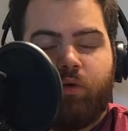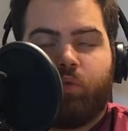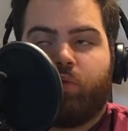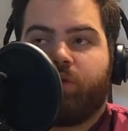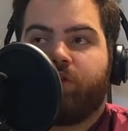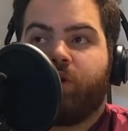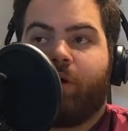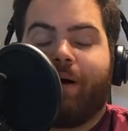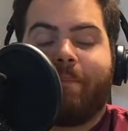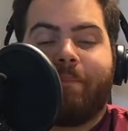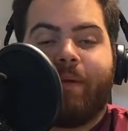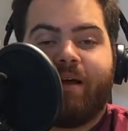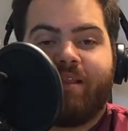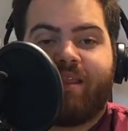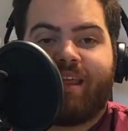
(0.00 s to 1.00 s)
a
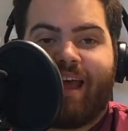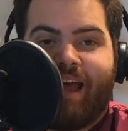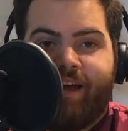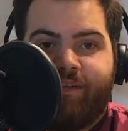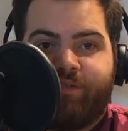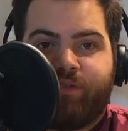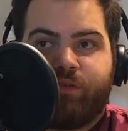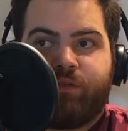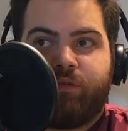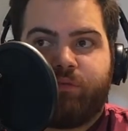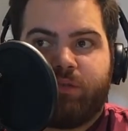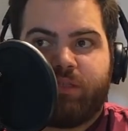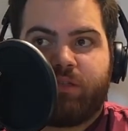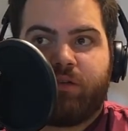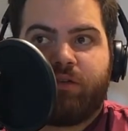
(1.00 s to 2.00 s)
month after
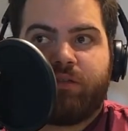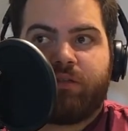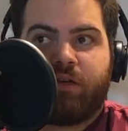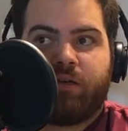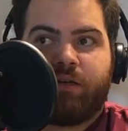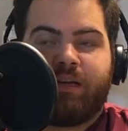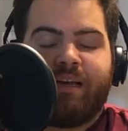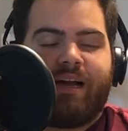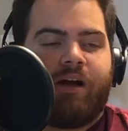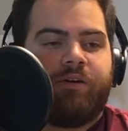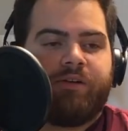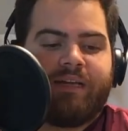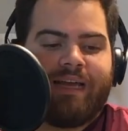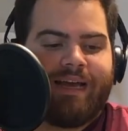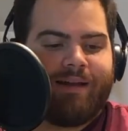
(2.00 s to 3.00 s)
we started talking, I
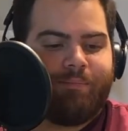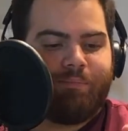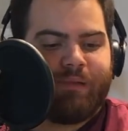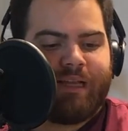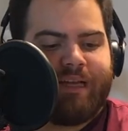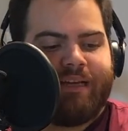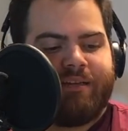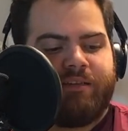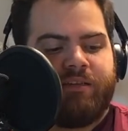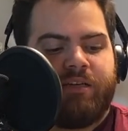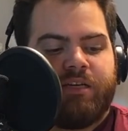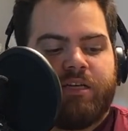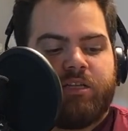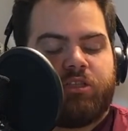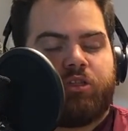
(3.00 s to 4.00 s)
already had planned
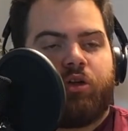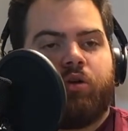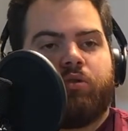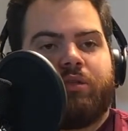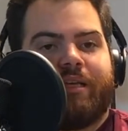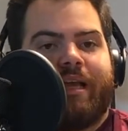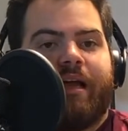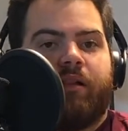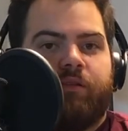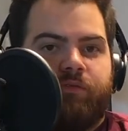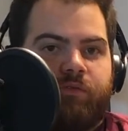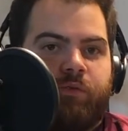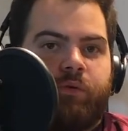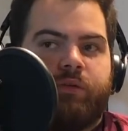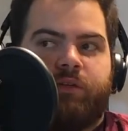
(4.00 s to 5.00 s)
to go to
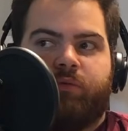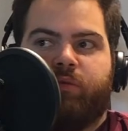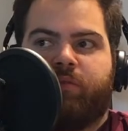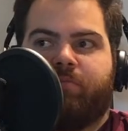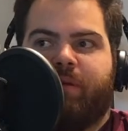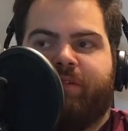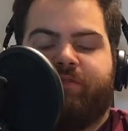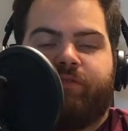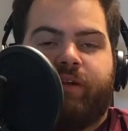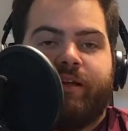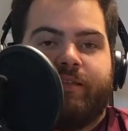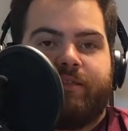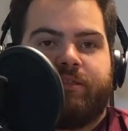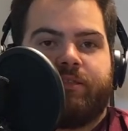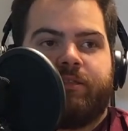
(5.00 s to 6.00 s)
California with my
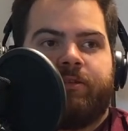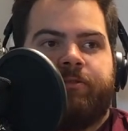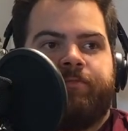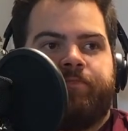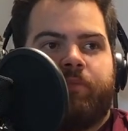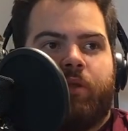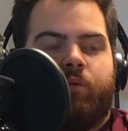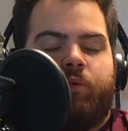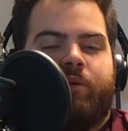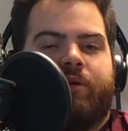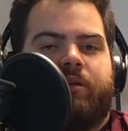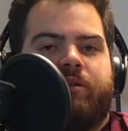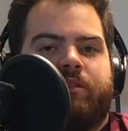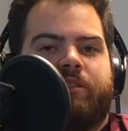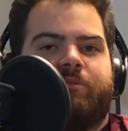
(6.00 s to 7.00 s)
friends. We
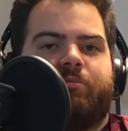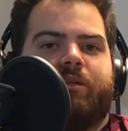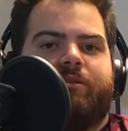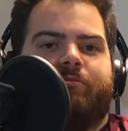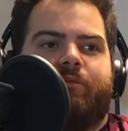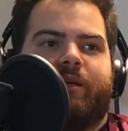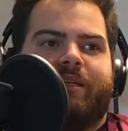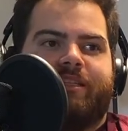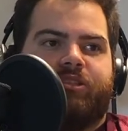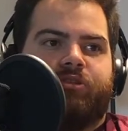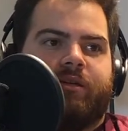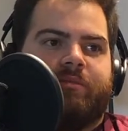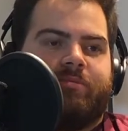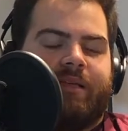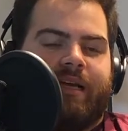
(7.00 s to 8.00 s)
went on a spring break
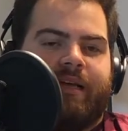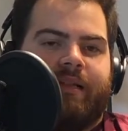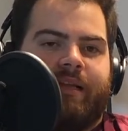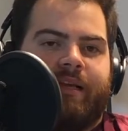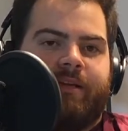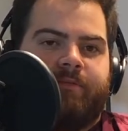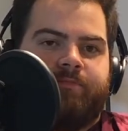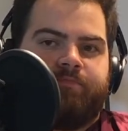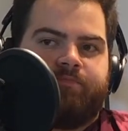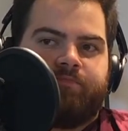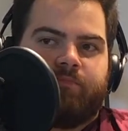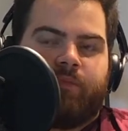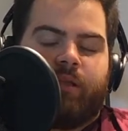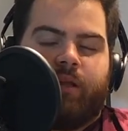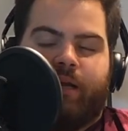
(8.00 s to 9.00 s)
trip to LA,
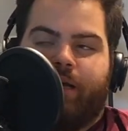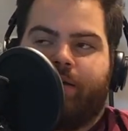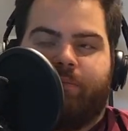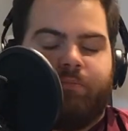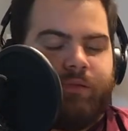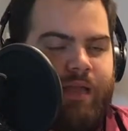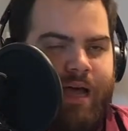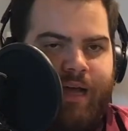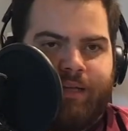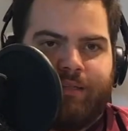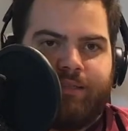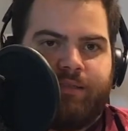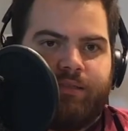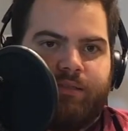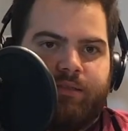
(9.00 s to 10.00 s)
had a
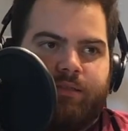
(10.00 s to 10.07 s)
blast,